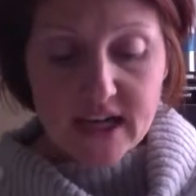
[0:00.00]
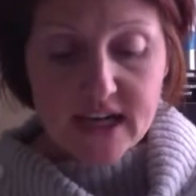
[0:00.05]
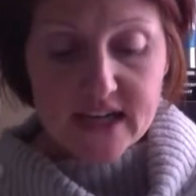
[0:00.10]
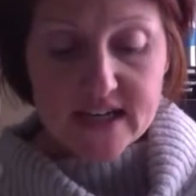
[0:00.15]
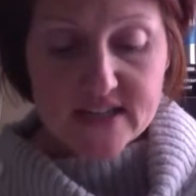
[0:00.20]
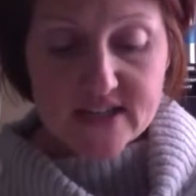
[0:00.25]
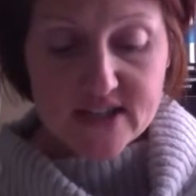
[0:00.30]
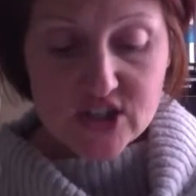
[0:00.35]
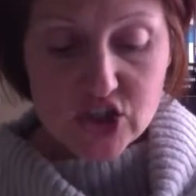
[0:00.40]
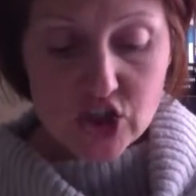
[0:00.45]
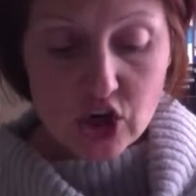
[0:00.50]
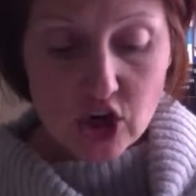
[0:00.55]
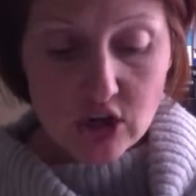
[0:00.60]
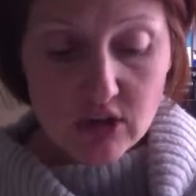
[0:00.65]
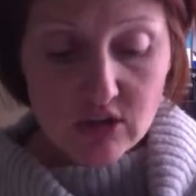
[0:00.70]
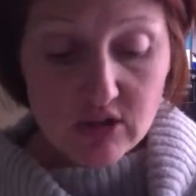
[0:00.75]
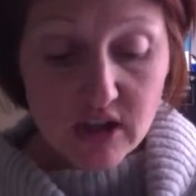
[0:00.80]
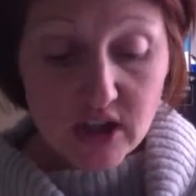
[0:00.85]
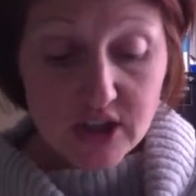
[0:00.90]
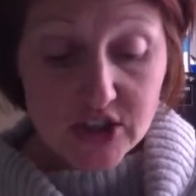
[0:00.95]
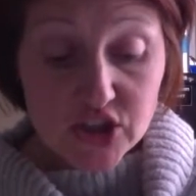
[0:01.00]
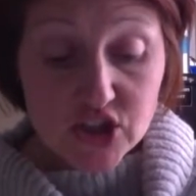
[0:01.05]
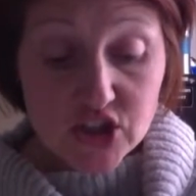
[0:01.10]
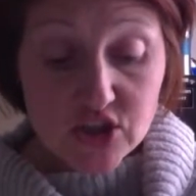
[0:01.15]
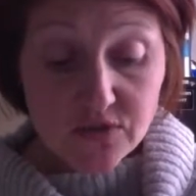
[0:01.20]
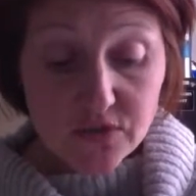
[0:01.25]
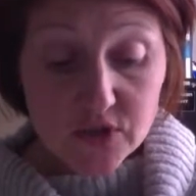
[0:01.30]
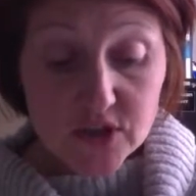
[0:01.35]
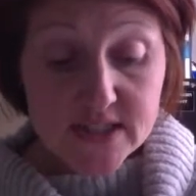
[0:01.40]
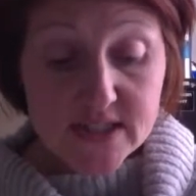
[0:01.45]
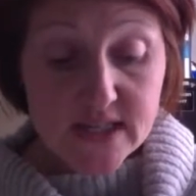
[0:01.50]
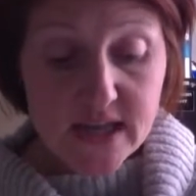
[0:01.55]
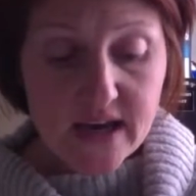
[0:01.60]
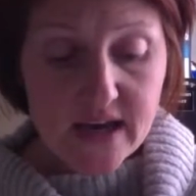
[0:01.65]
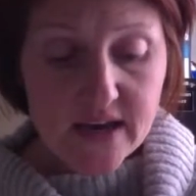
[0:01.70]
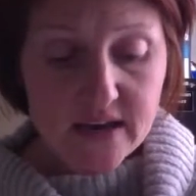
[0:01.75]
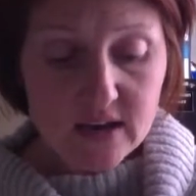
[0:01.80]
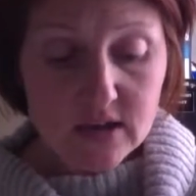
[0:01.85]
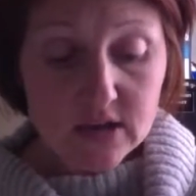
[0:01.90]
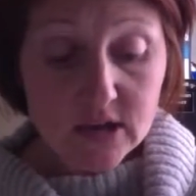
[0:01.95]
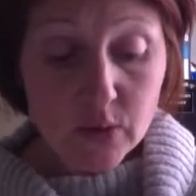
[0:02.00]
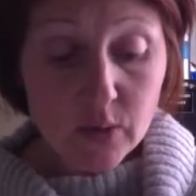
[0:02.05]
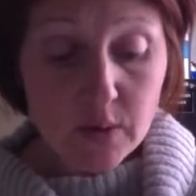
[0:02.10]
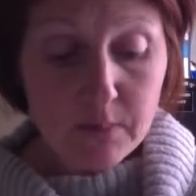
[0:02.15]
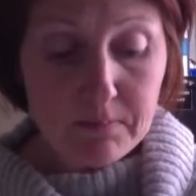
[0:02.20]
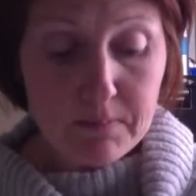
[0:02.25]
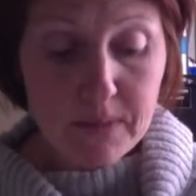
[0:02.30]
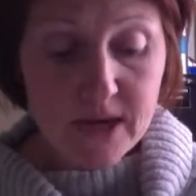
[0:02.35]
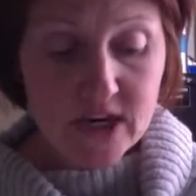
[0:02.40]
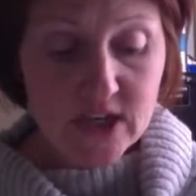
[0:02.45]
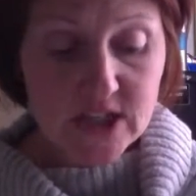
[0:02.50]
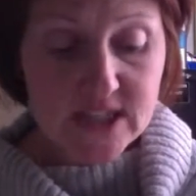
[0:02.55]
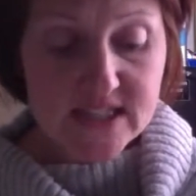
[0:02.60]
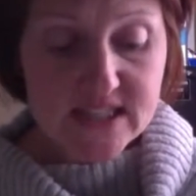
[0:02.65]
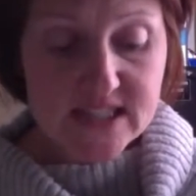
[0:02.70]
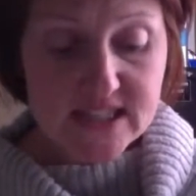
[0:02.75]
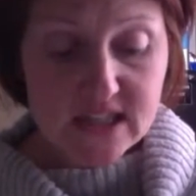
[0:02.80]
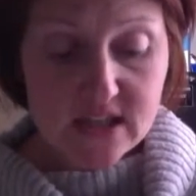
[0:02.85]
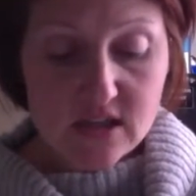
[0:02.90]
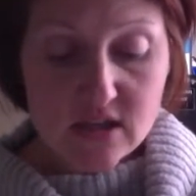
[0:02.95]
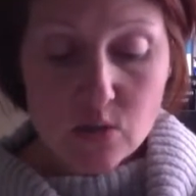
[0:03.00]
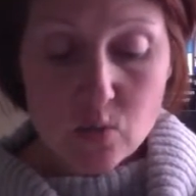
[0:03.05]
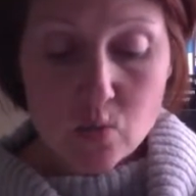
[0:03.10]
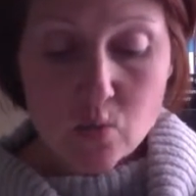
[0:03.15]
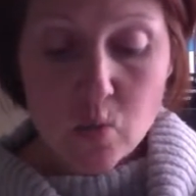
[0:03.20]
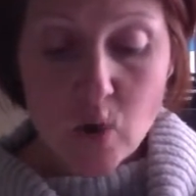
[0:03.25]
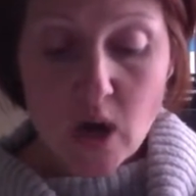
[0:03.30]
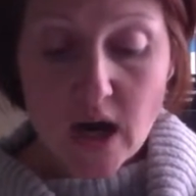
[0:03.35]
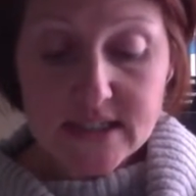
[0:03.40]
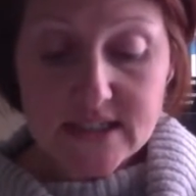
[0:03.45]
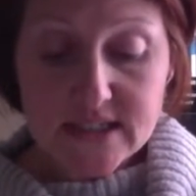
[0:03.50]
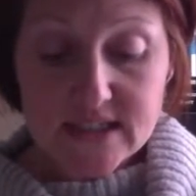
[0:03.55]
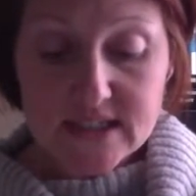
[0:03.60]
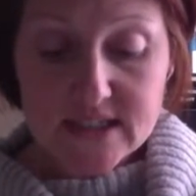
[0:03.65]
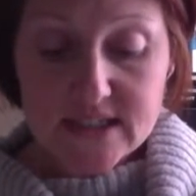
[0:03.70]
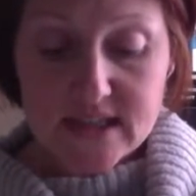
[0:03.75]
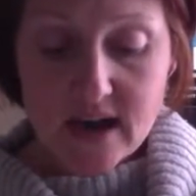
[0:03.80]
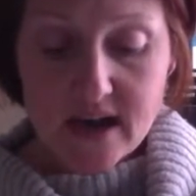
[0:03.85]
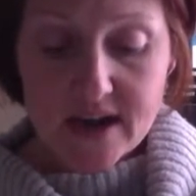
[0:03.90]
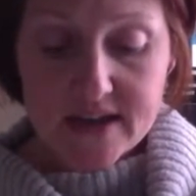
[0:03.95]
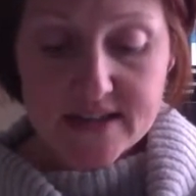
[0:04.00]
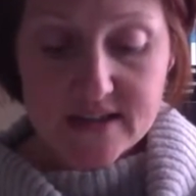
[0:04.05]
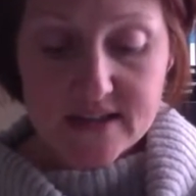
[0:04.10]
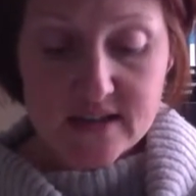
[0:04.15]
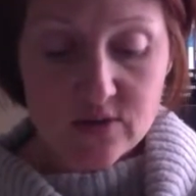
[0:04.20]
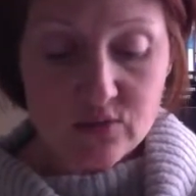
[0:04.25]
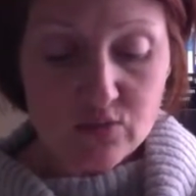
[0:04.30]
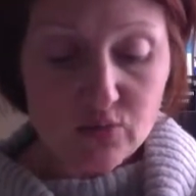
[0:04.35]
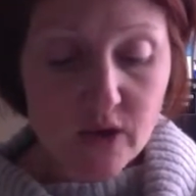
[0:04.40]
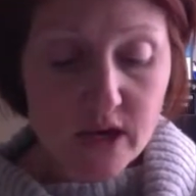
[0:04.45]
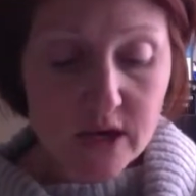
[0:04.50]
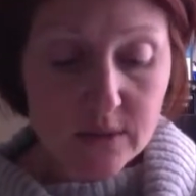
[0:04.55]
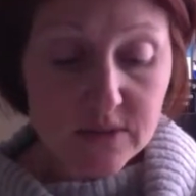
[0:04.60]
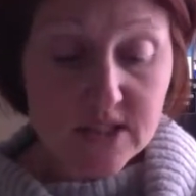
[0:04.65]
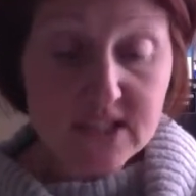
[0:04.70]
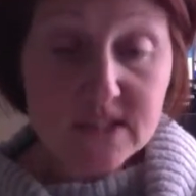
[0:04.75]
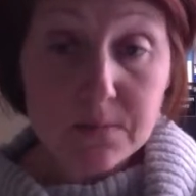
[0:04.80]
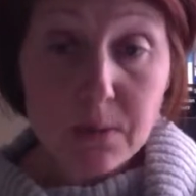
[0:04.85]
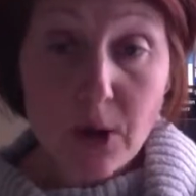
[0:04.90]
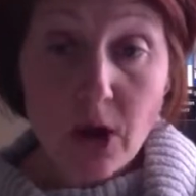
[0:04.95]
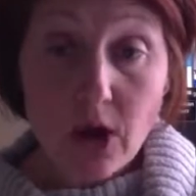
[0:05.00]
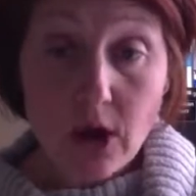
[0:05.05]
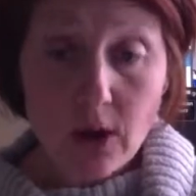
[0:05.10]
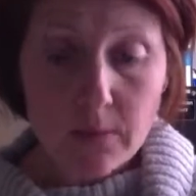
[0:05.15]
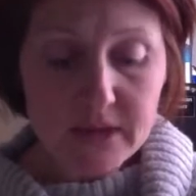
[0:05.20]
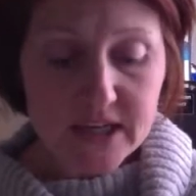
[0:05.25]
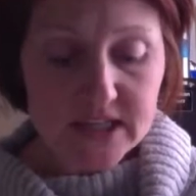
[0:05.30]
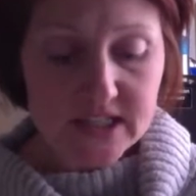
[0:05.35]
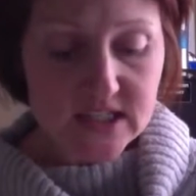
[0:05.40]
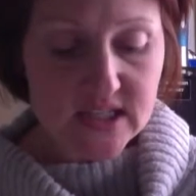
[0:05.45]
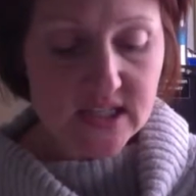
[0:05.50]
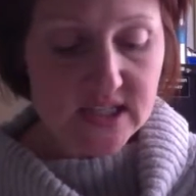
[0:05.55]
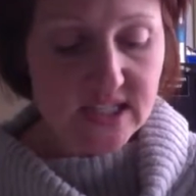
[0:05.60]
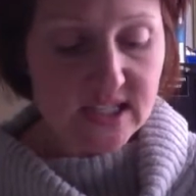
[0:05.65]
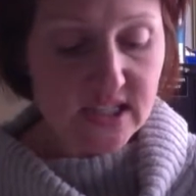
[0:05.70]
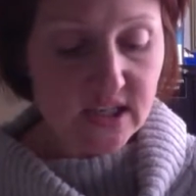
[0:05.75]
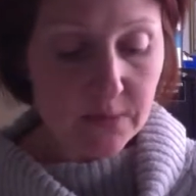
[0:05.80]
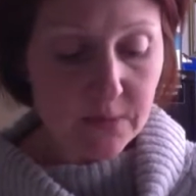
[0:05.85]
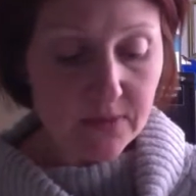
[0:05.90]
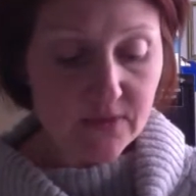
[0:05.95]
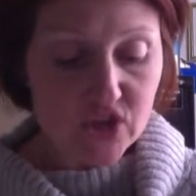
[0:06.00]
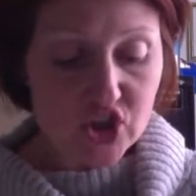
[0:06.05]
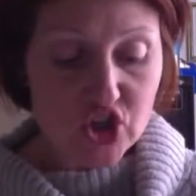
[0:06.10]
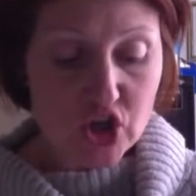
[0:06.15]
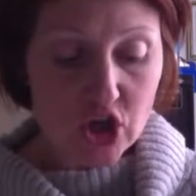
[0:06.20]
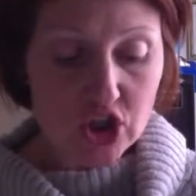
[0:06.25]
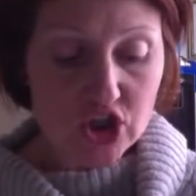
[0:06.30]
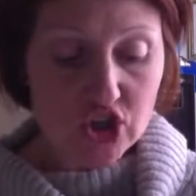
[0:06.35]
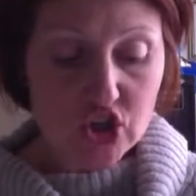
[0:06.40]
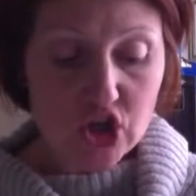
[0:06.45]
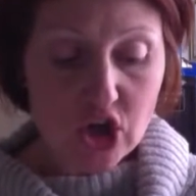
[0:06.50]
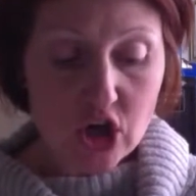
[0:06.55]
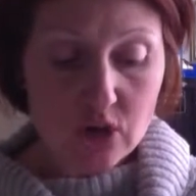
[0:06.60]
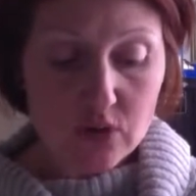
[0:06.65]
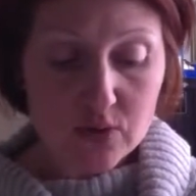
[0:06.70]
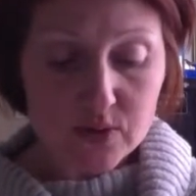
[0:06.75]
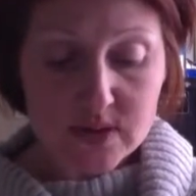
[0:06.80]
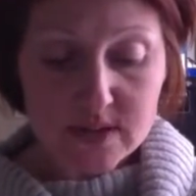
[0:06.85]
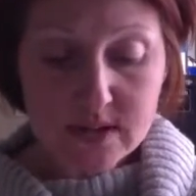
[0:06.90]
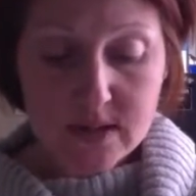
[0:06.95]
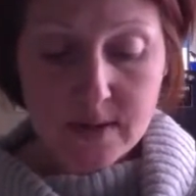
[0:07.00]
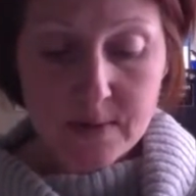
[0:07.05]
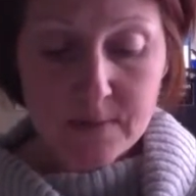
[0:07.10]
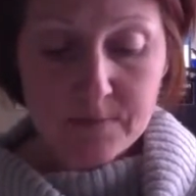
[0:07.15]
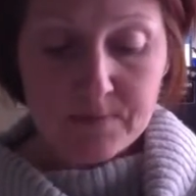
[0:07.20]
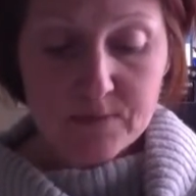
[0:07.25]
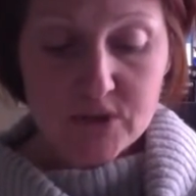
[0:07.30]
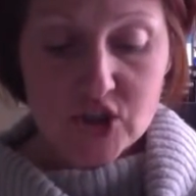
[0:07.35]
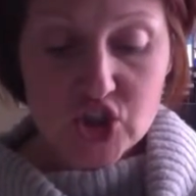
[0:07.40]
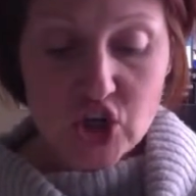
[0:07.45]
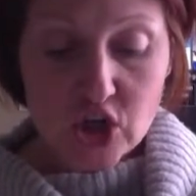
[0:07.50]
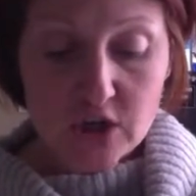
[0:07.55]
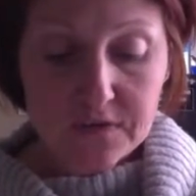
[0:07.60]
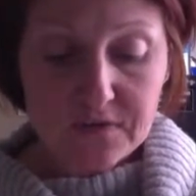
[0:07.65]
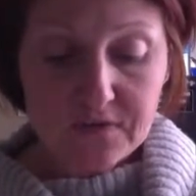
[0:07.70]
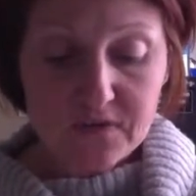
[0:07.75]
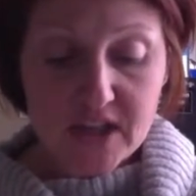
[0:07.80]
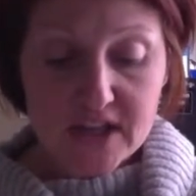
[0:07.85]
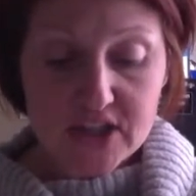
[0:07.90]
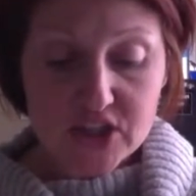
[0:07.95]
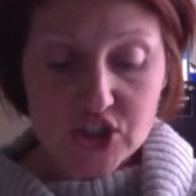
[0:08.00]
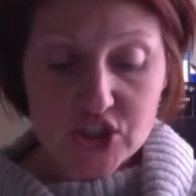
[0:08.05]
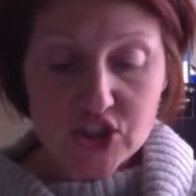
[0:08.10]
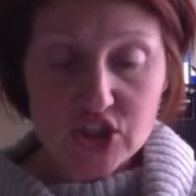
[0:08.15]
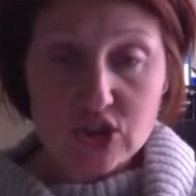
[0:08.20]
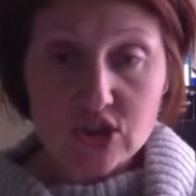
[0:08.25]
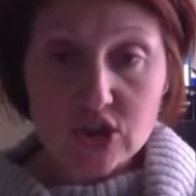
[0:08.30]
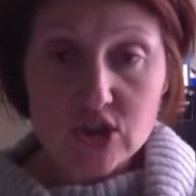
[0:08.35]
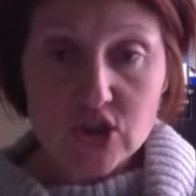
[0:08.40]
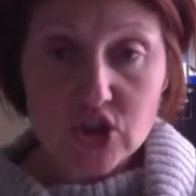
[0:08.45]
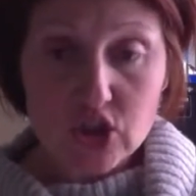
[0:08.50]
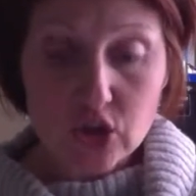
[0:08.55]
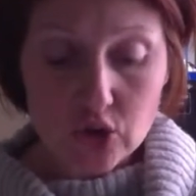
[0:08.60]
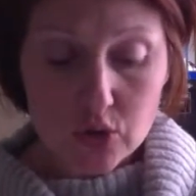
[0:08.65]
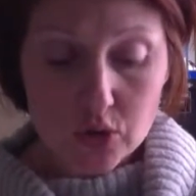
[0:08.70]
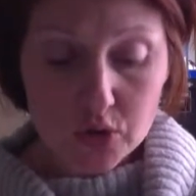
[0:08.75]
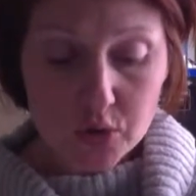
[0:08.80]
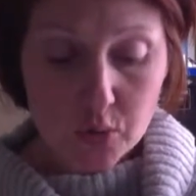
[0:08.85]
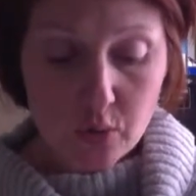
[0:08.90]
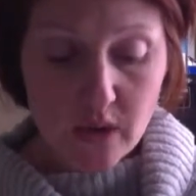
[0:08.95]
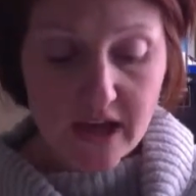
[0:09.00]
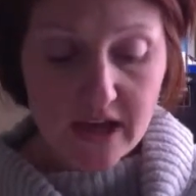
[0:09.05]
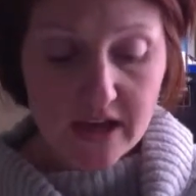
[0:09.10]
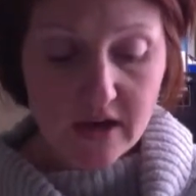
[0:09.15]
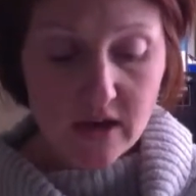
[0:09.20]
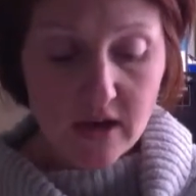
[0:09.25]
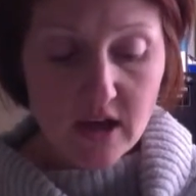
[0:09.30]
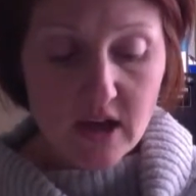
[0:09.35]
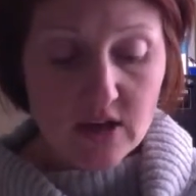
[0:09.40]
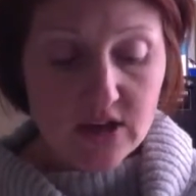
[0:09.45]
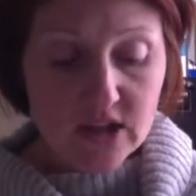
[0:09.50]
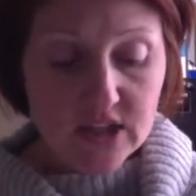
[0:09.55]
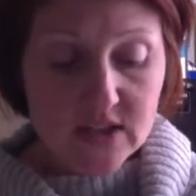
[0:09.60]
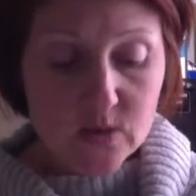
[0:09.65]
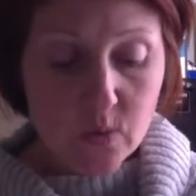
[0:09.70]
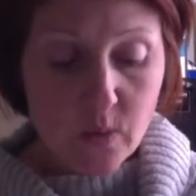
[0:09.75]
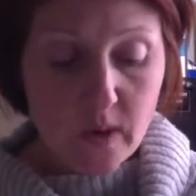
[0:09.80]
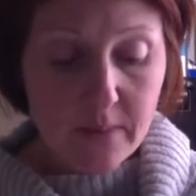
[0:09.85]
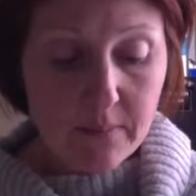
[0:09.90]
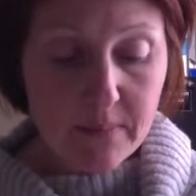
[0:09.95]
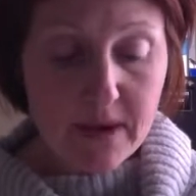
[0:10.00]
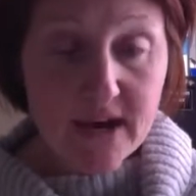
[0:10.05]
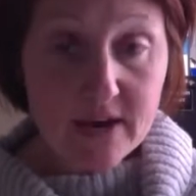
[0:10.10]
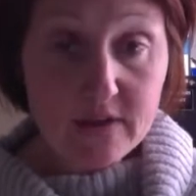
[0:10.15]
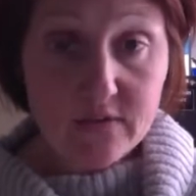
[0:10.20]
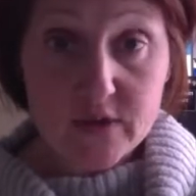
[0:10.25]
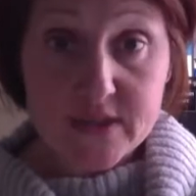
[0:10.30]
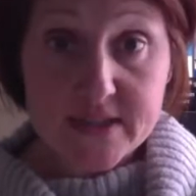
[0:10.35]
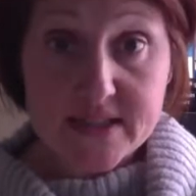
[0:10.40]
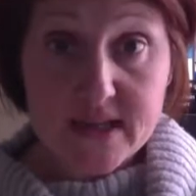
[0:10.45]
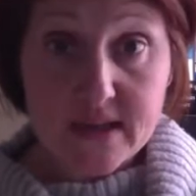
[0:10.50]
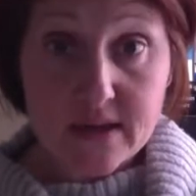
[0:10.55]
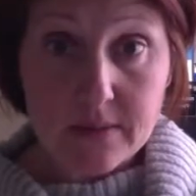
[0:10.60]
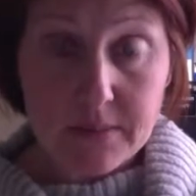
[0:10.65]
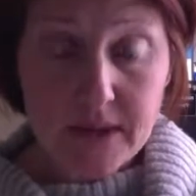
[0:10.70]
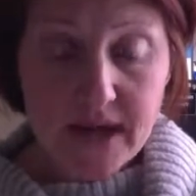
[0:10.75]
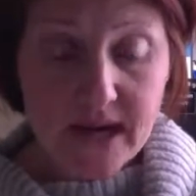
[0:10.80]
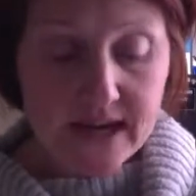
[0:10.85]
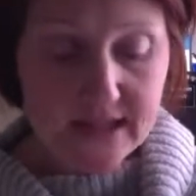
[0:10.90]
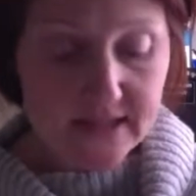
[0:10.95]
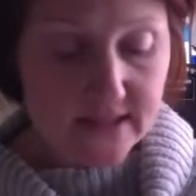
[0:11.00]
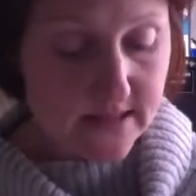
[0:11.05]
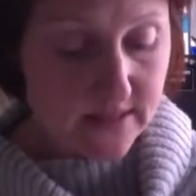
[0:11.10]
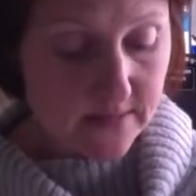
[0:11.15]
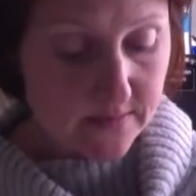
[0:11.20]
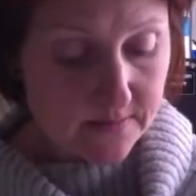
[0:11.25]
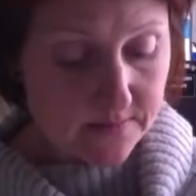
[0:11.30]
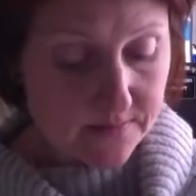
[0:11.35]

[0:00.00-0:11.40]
As the shark lunged for his head, Louis bared his teeth, widened his eyes, and rammed his palm into the tip of the shark's nose. The shark flinched, circled away, then swam back for a second pass.